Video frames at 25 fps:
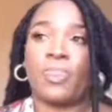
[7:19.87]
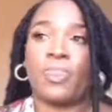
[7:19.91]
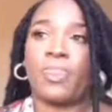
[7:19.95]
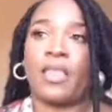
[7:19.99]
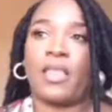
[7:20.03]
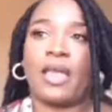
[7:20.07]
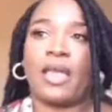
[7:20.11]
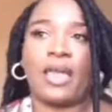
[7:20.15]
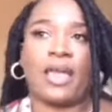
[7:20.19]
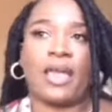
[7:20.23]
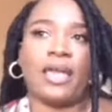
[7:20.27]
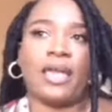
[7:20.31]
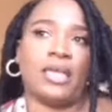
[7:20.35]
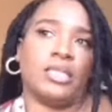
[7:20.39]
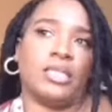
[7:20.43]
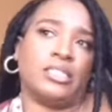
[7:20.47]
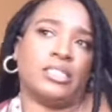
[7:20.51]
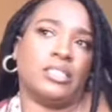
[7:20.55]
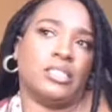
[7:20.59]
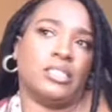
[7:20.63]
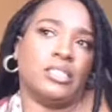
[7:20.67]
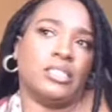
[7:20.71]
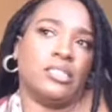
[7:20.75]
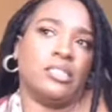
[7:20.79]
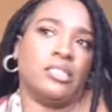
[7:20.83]

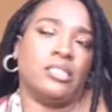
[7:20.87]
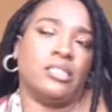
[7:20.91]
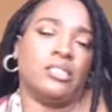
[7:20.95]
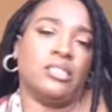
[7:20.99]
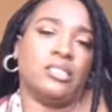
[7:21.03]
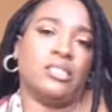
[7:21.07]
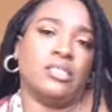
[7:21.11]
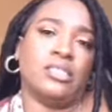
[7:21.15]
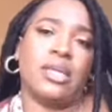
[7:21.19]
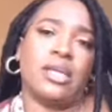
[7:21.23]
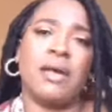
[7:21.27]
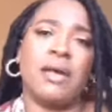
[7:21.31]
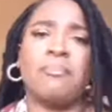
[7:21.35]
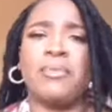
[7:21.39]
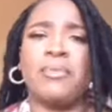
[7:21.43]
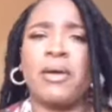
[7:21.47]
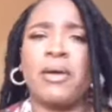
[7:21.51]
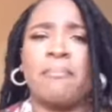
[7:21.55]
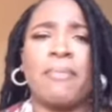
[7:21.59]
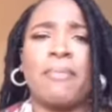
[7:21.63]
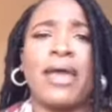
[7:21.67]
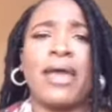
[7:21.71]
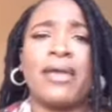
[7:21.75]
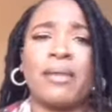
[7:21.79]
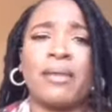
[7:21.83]
and I'm not
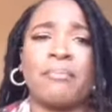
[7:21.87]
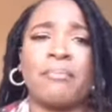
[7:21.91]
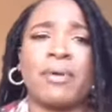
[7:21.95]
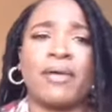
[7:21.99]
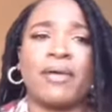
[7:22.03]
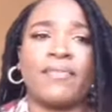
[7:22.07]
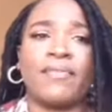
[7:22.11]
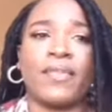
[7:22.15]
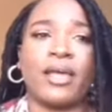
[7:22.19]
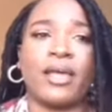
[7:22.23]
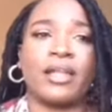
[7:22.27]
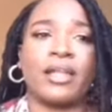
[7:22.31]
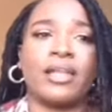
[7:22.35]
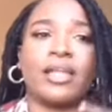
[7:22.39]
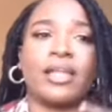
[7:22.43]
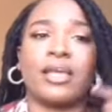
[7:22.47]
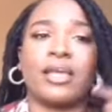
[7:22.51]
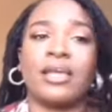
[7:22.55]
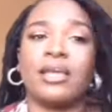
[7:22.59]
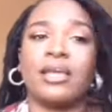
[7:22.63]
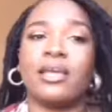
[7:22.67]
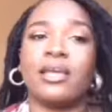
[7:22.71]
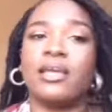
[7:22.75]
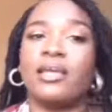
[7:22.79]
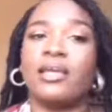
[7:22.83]
mad about that. Like,
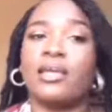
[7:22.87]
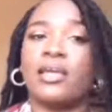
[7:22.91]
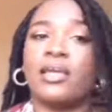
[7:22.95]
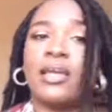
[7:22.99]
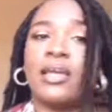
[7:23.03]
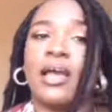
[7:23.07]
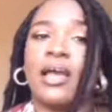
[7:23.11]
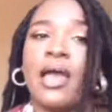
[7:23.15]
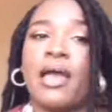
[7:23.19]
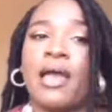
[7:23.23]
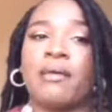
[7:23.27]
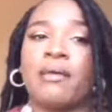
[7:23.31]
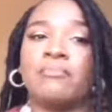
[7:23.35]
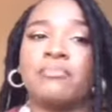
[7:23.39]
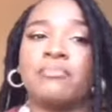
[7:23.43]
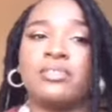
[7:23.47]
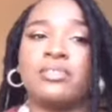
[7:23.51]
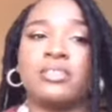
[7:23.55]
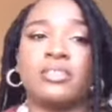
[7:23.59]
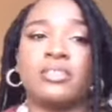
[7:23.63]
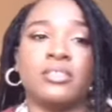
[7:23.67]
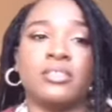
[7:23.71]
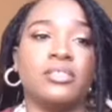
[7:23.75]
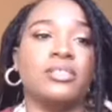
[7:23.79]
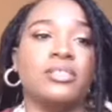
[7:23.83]
I'm
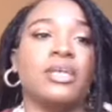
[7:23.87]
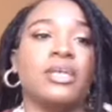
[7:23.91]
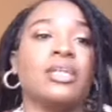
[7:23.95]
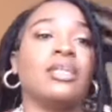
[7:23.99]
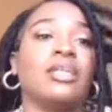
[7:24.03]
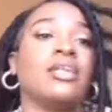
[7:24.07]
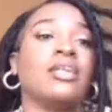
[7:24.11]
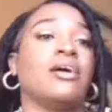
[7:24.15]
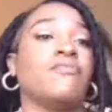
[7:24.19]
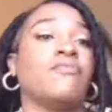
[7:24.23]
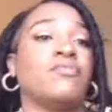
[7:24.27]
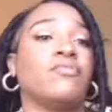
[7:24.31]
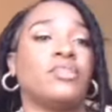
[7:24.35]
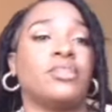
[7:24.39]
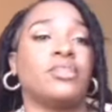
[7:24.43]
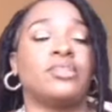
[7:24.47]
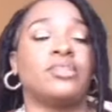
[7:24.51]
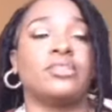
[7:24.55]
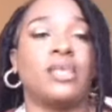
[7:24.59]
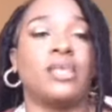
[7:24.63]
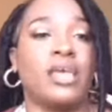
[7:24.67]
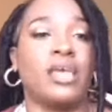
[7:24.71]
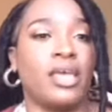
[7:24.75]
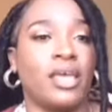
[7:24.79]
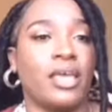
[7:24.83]
still in love with this
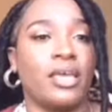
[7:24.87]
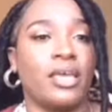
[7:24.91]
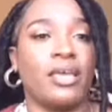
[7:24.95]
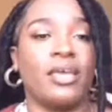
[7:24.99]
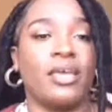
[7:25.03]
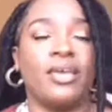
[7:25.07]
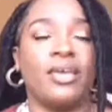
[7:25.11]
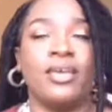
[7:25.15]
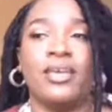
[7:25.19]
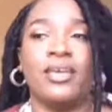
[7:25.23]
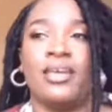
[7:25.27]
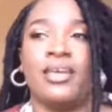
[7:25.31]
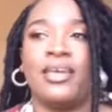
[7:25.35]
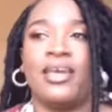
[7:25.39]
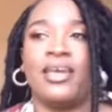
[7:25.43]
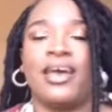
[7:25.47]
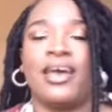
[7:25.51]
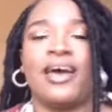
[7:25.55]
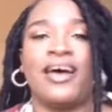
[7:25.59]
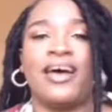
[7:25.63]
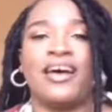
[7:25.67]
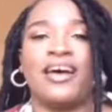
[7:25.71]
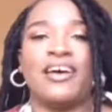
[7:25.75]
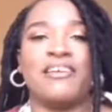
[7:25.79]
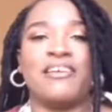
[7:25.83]
hair.
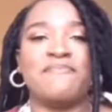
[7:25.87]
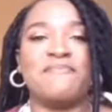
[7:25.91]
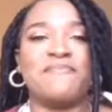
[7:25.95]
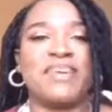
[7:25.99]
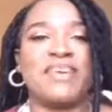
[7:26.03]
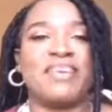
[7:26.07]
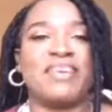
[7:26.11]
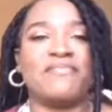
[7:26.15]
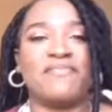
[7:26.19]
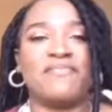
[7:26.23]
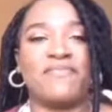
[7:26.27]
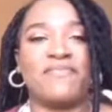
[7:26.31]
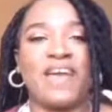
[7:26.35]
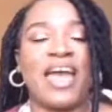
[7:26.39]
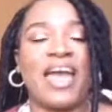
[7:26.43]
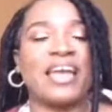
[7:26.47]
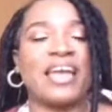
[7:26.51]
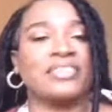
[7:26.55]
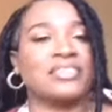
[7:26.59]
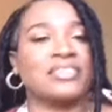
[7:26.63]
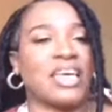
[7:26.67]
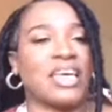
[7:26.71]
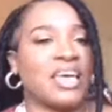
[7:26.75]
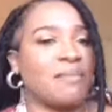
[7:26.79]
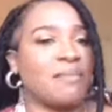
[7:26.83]
In
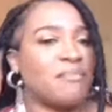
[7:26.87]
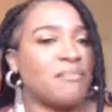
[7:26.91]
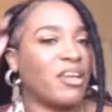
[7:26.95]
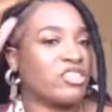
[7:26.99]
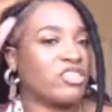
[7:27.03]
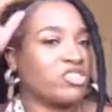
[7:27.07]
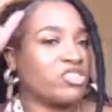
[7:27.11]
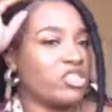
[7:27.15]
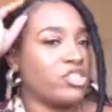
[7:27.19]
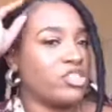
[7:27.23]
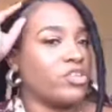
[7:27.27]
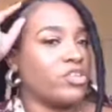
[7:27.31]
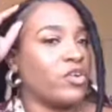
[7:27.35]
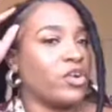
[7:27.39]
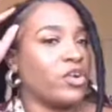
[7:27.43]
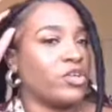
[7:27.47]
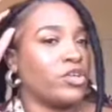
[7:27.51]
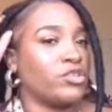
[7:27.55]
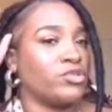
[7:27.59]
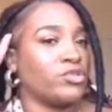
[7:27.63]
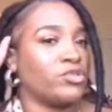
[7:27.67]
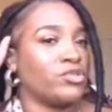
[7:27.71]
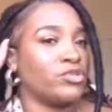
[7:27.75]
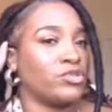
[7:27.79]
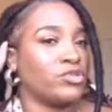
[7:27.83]
fact, I'm actually
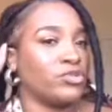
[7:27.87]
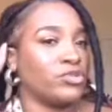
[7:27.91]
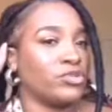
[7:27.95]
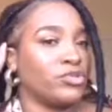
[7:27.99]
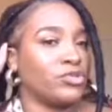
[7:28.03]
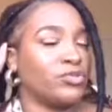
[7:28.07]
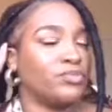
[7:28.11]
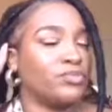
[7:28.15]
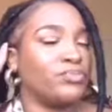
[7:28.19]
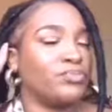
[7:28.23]
going to